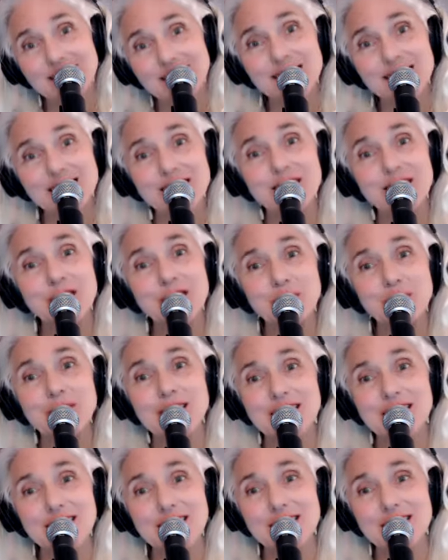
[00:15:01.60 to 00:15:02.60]
to heal our
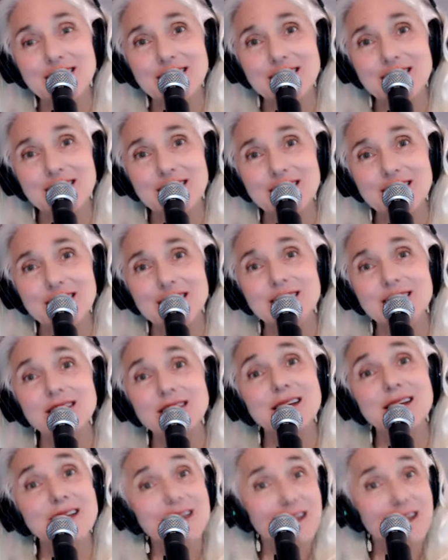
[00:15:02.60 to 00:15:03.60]
planet,
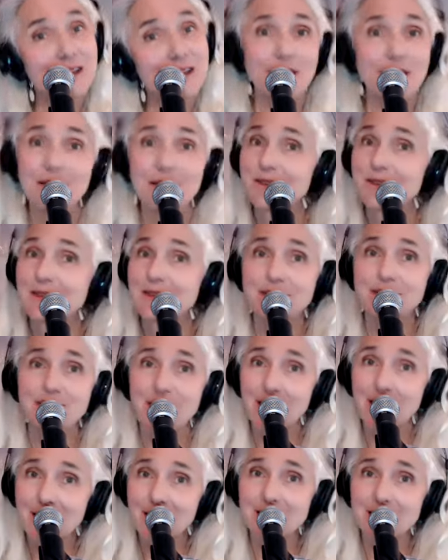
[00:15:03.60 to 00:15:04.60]
to heal our
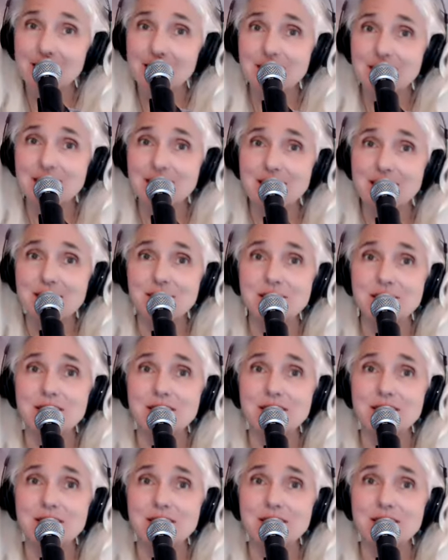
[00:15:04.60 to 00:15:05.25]
divides.